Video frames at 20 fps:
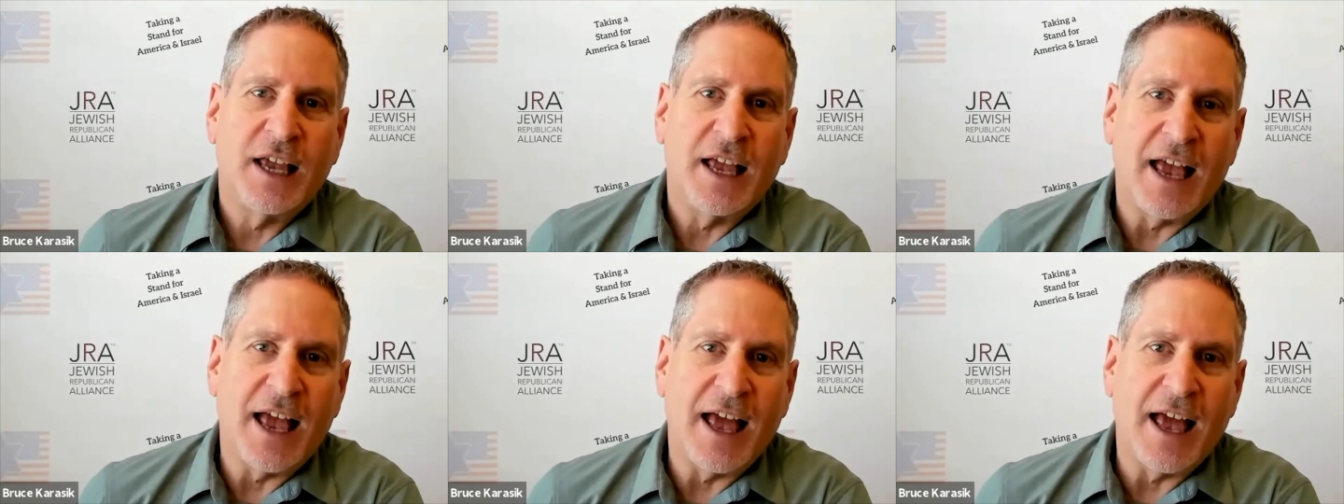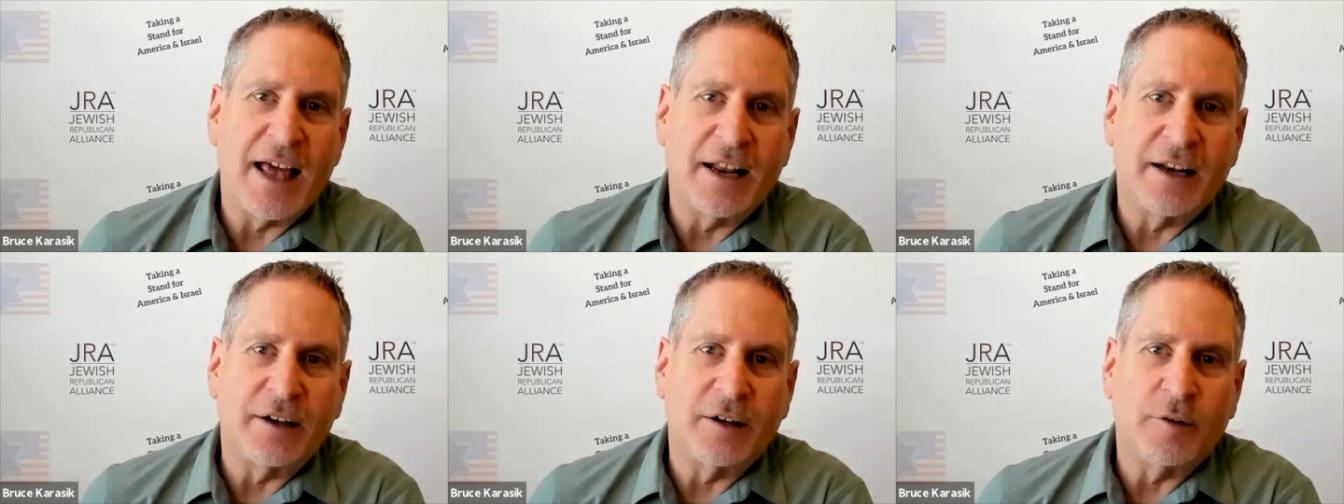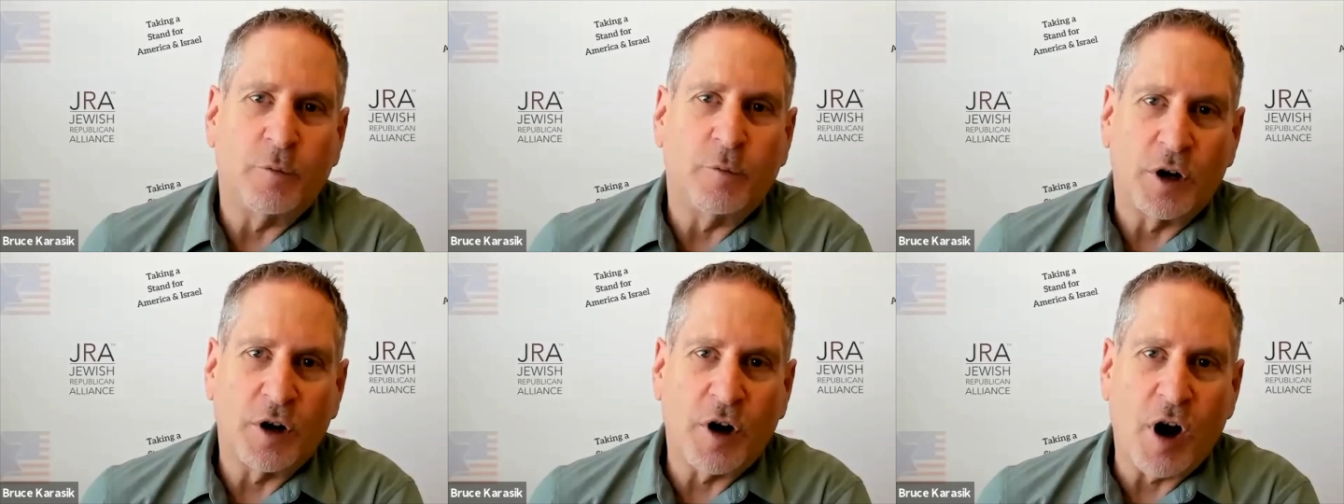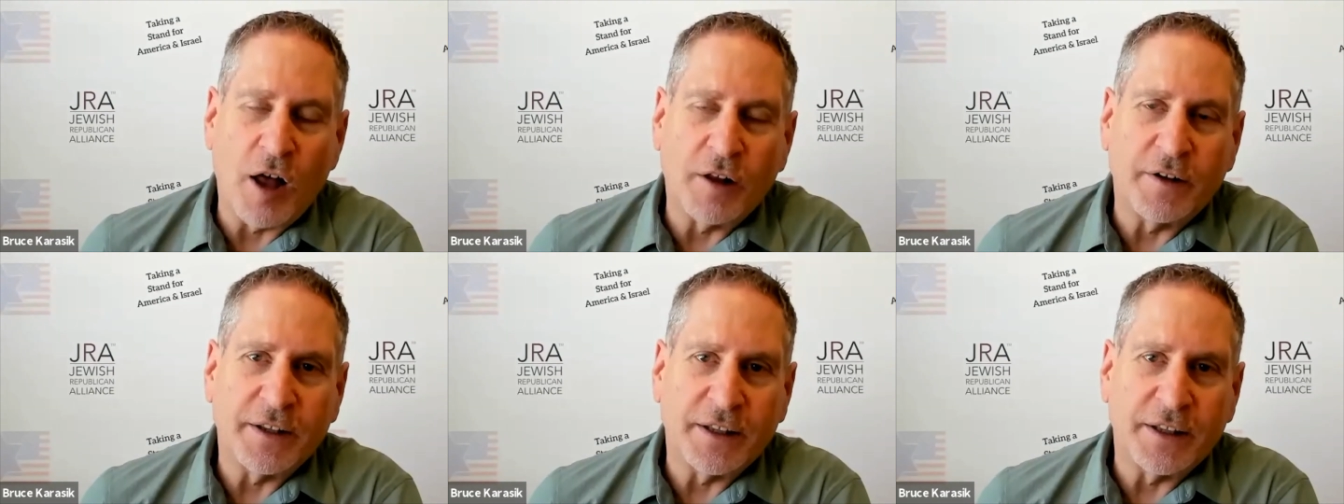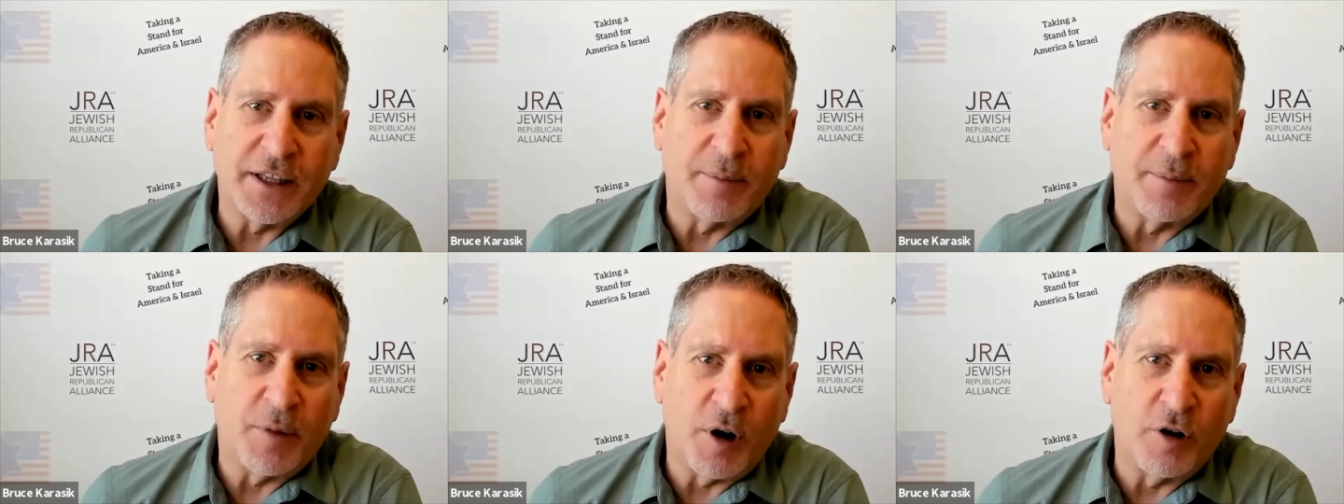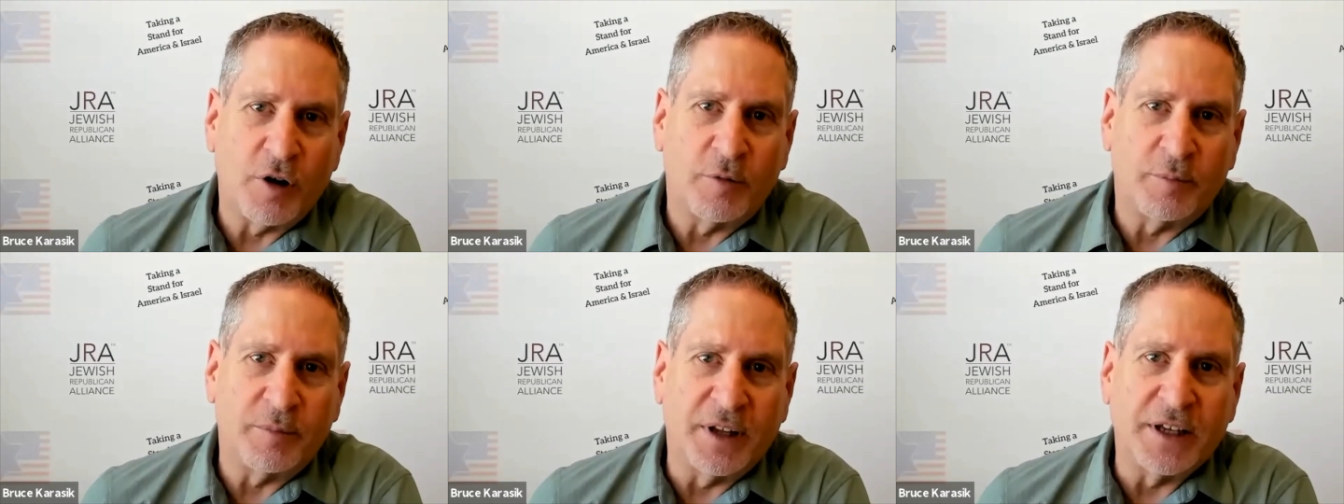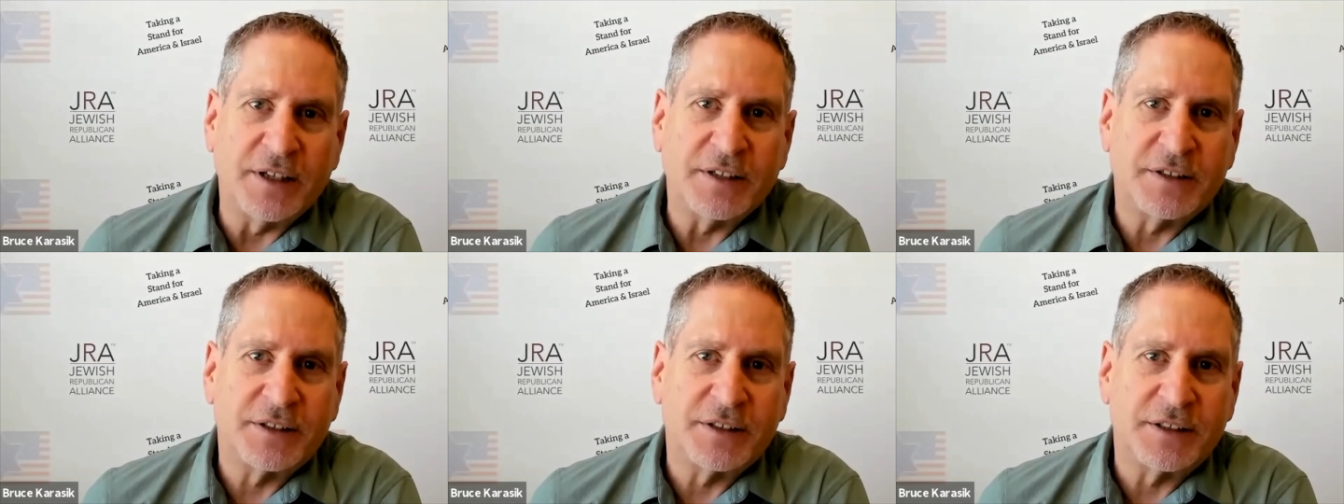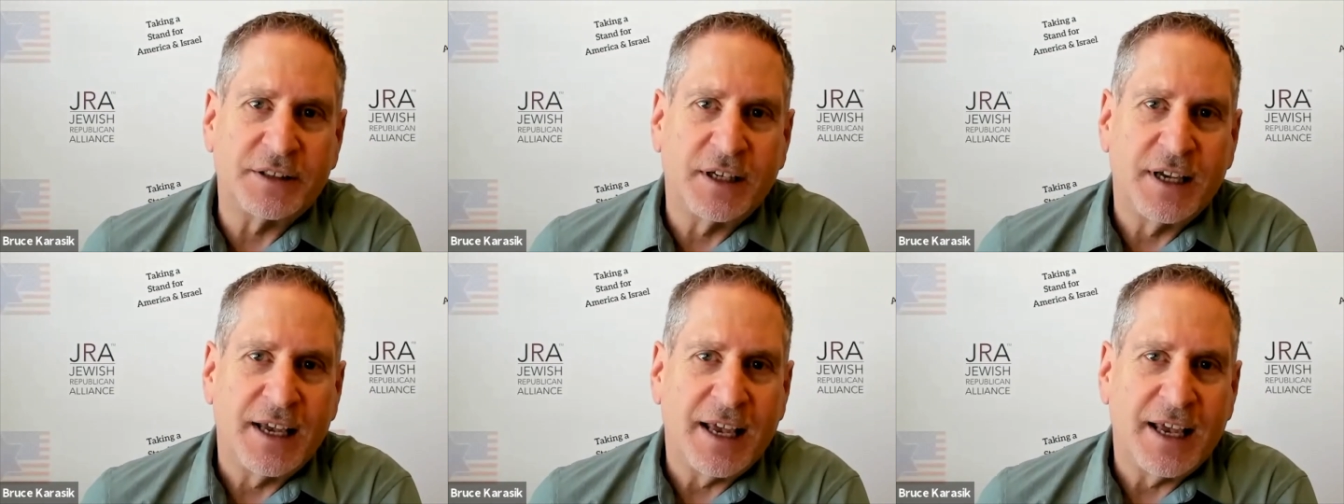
and we're calling them homeless.